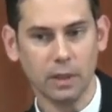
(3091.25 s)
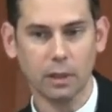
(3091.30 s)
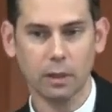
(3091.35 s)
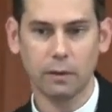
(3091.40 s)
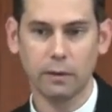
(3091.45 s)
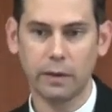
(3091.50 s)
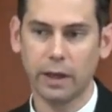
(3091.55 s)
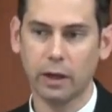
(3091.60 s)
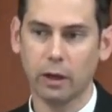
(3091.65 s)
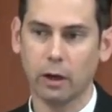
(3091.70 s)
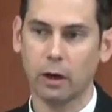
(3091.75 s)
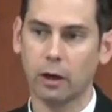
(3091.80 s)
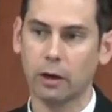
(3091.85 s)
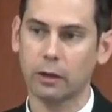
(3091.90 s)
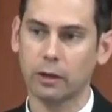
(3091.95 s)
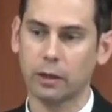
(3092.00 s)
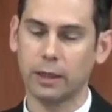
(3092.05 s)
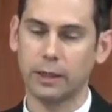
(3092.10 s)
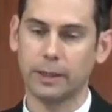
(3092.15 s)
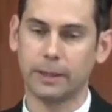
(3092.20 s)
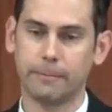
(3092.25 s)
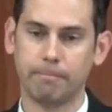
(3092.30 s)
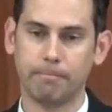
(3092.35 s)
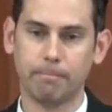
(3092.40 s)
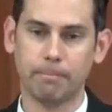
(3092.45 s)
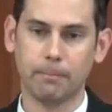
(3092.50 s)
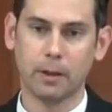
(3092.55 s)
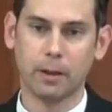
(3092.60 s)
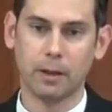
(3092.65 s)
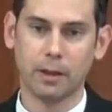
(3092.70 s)
they are um,
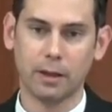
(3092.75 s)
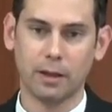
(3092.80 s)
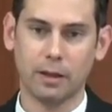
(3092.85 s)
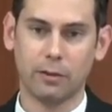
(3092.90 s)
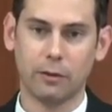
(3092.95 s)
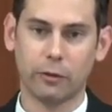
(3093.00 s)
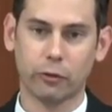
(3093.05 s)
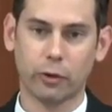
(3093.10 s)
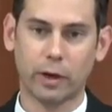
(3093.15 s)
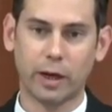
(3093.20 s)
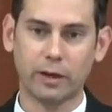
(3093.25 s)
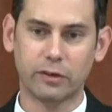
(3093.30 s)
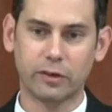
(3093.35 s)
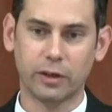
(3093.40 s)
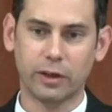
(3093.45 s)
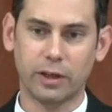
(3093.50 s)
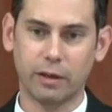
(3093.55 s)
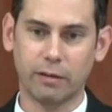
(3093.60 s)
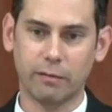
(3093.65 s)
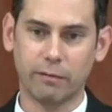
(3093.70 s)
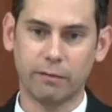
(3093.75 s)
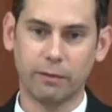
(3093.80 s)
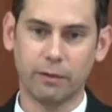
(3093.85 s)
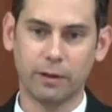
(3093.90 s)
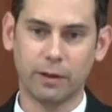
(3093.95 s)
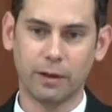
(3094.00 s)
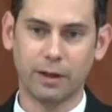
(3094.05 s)
they're trying to give